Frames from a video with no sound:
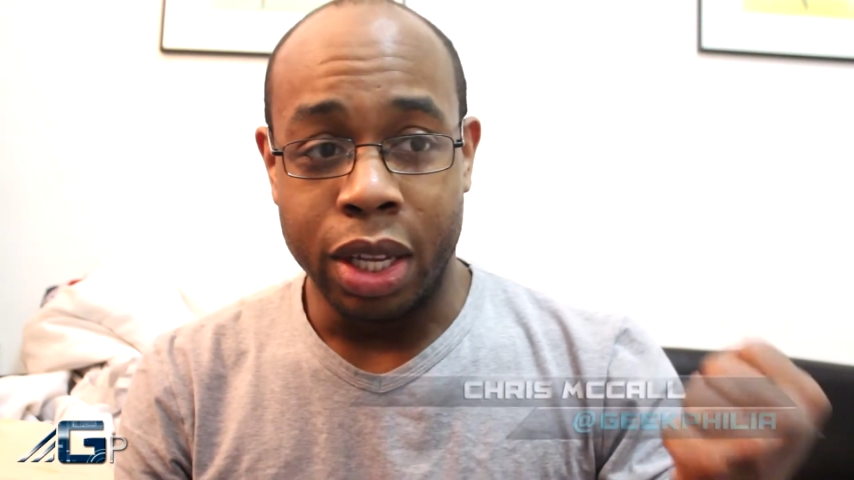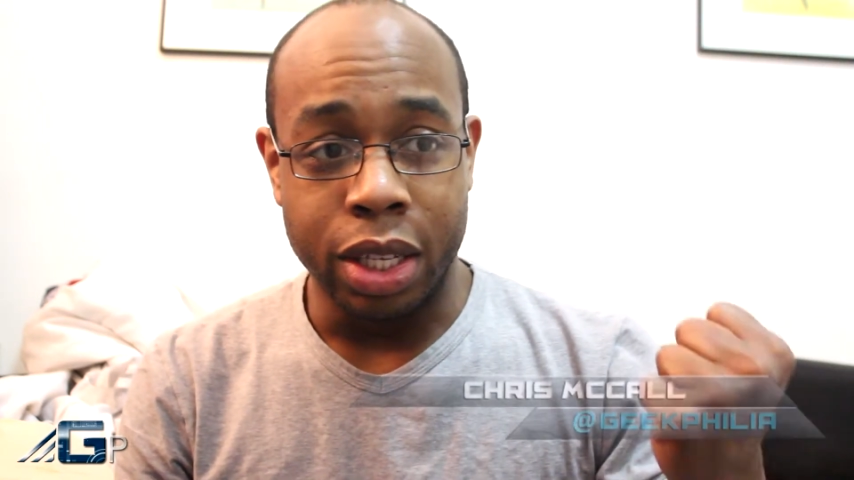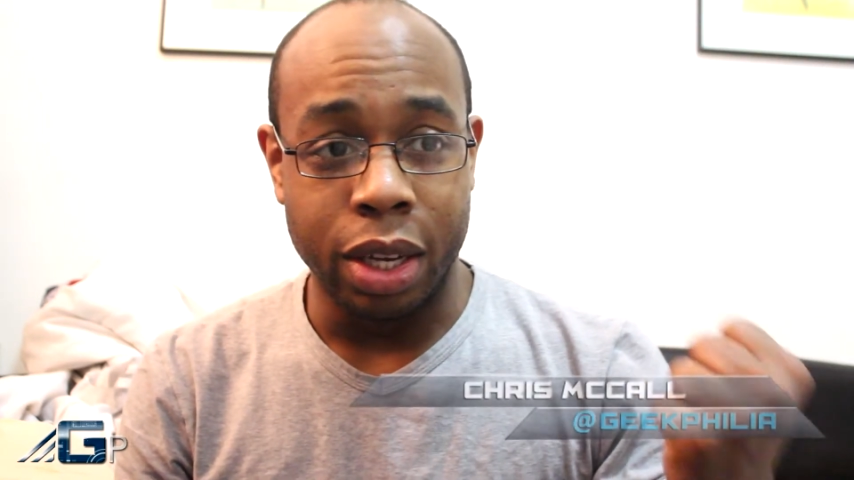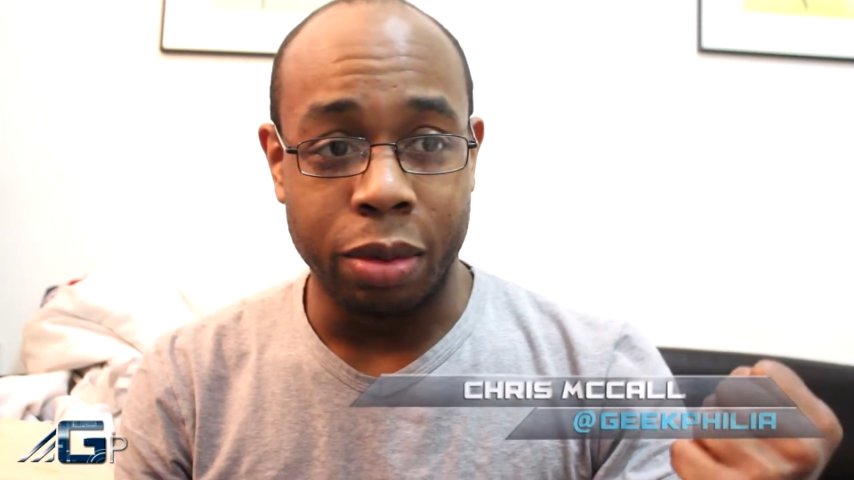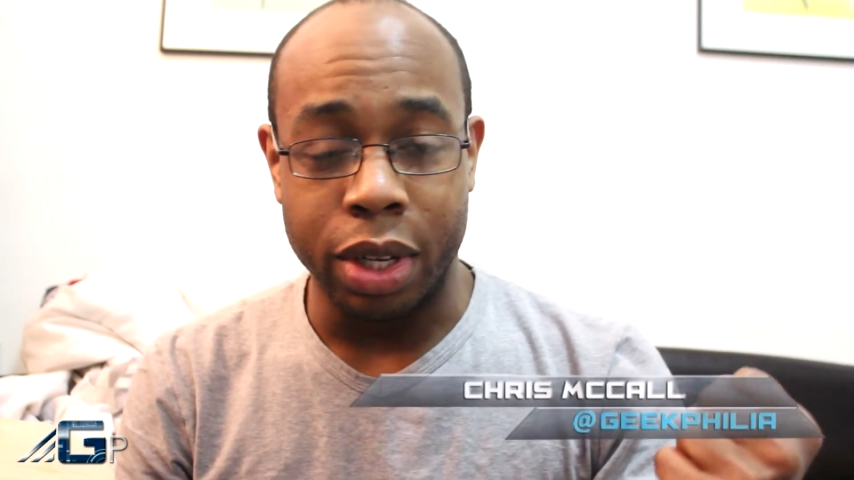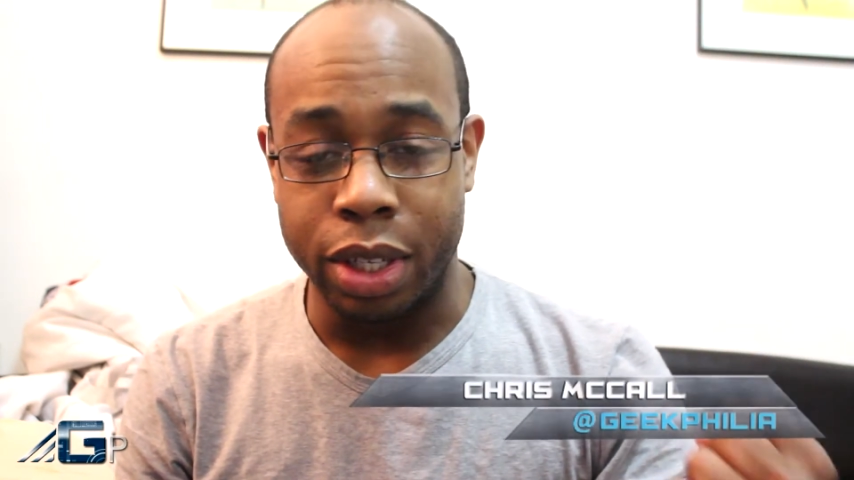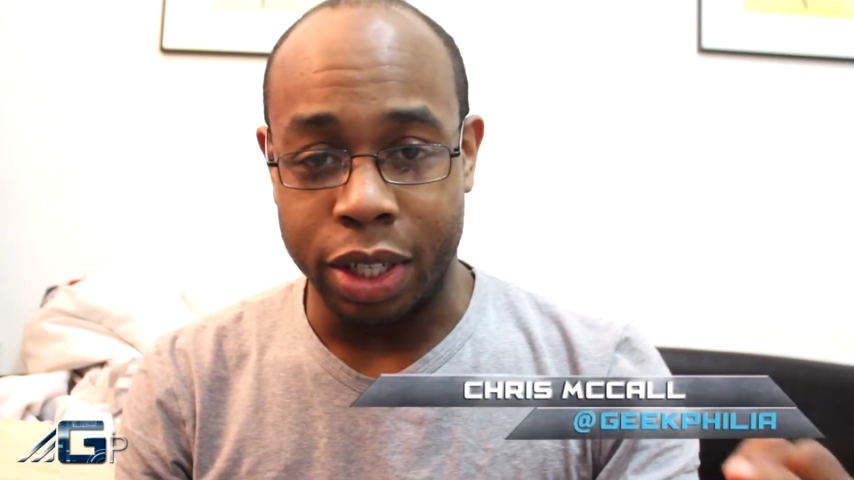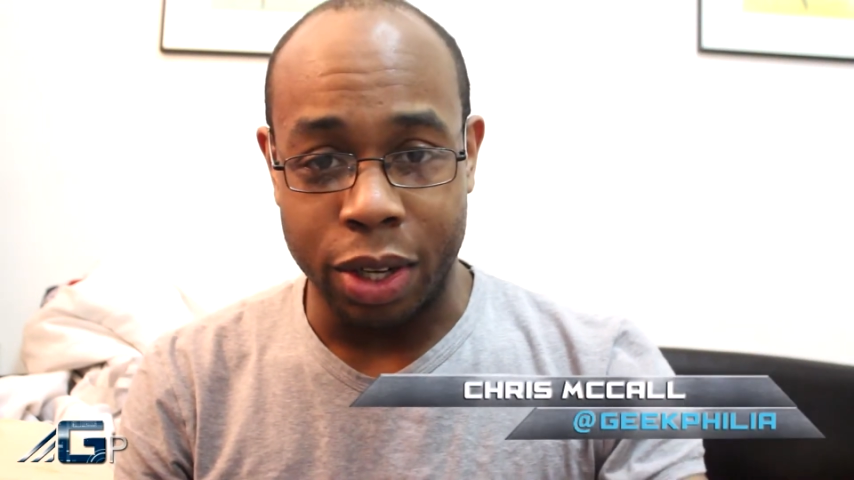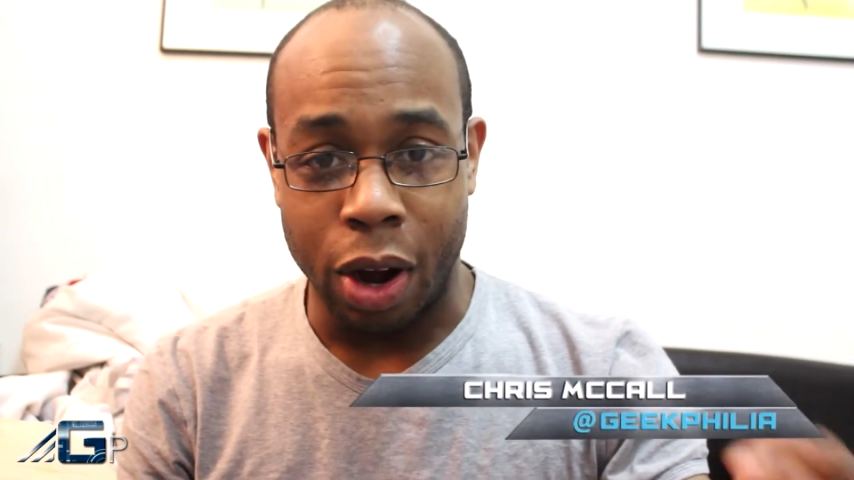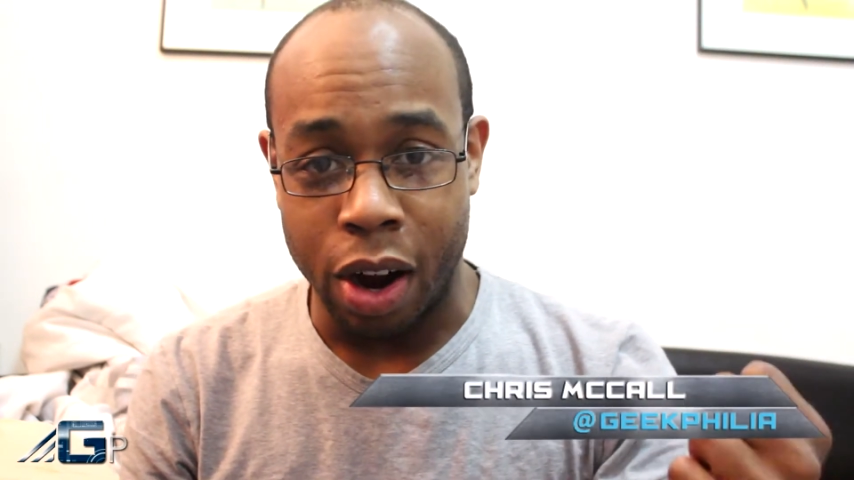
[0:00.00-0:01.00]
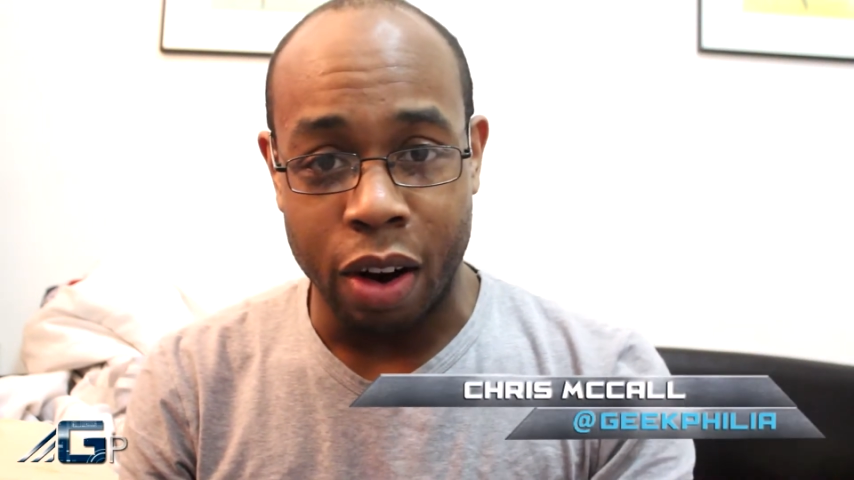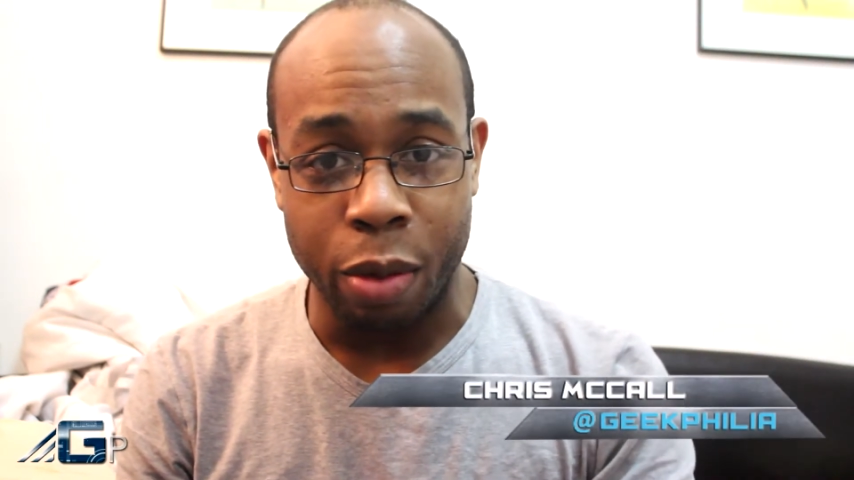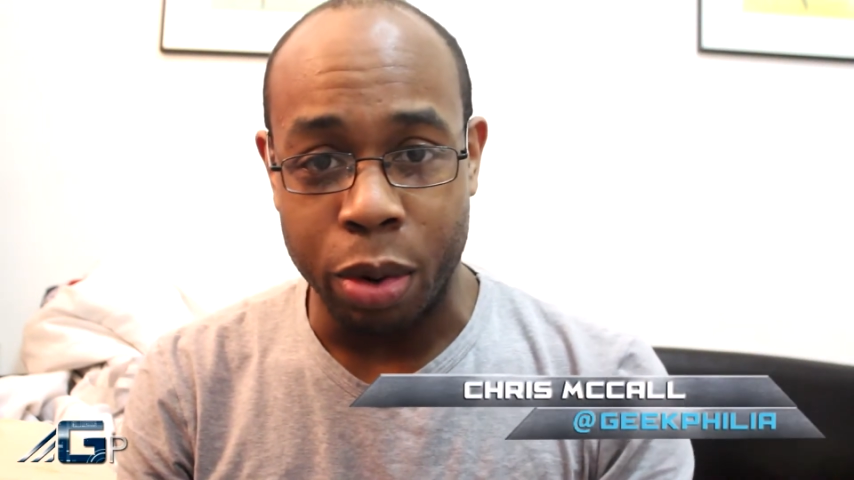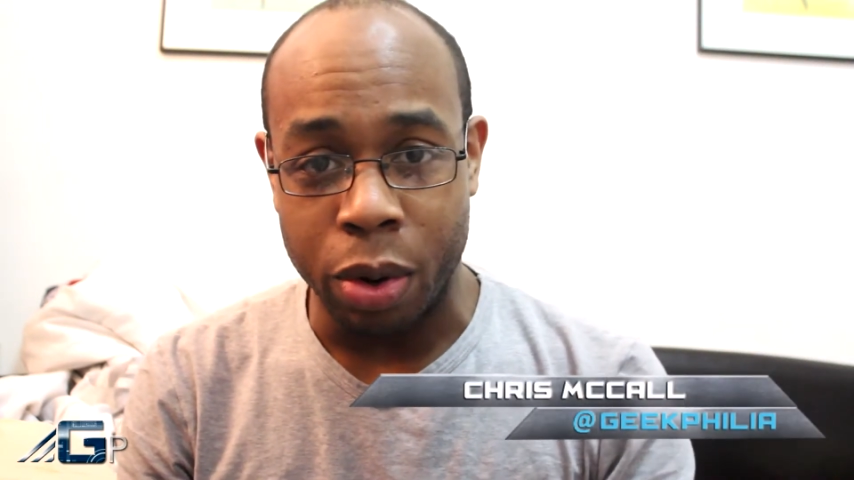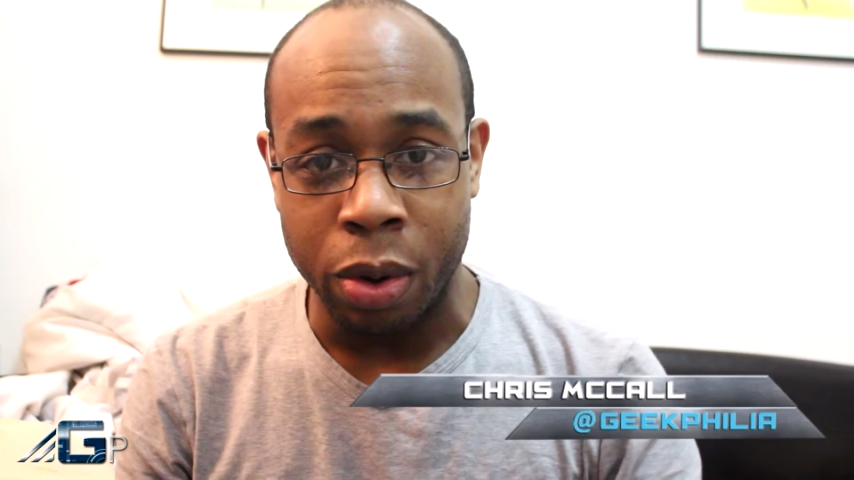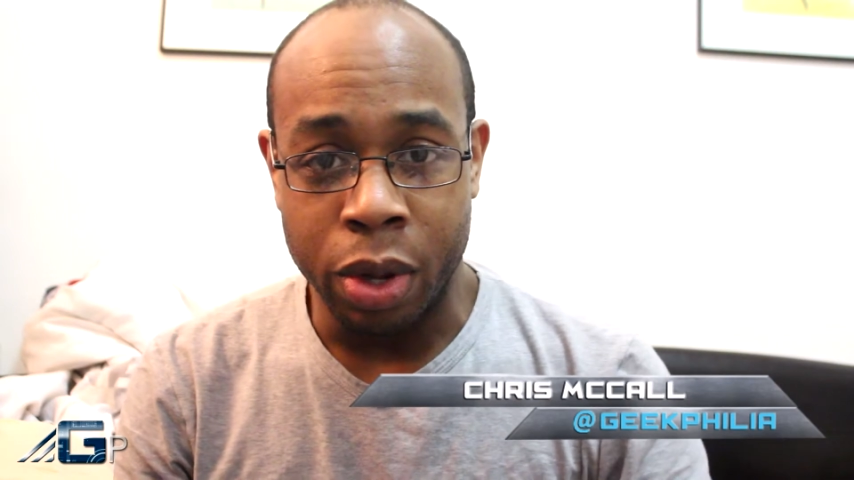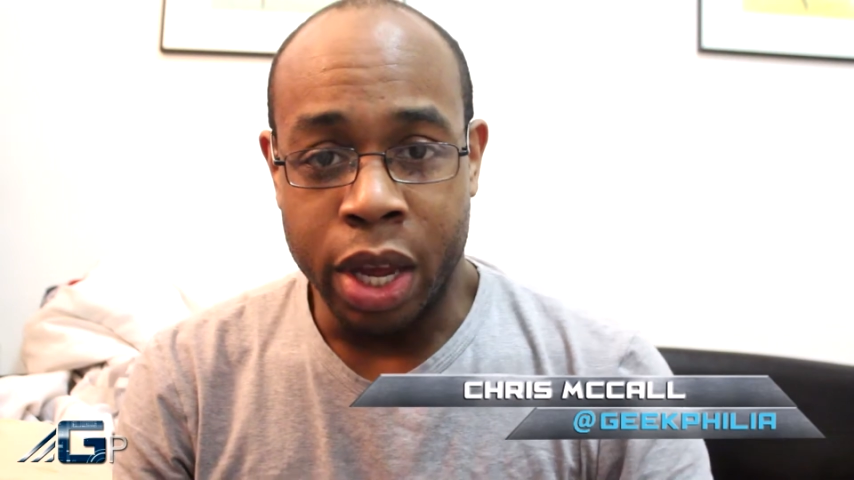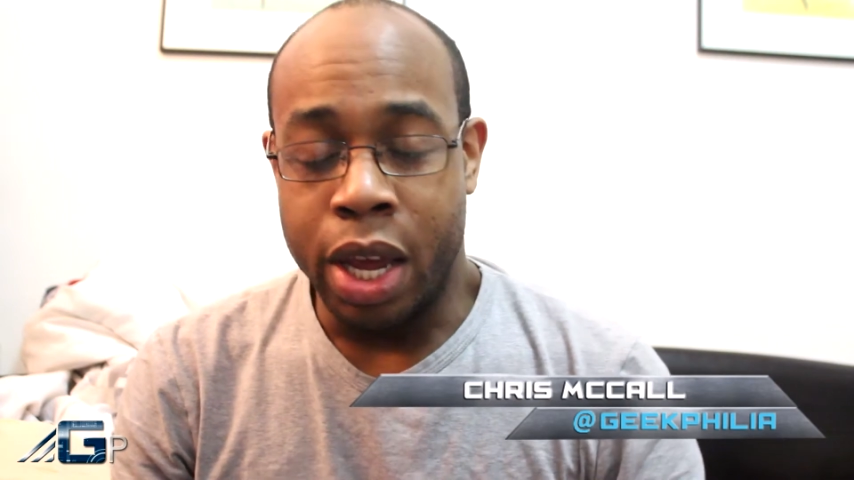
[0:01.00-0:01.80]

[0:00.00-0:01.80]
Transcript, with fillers: something just horrible.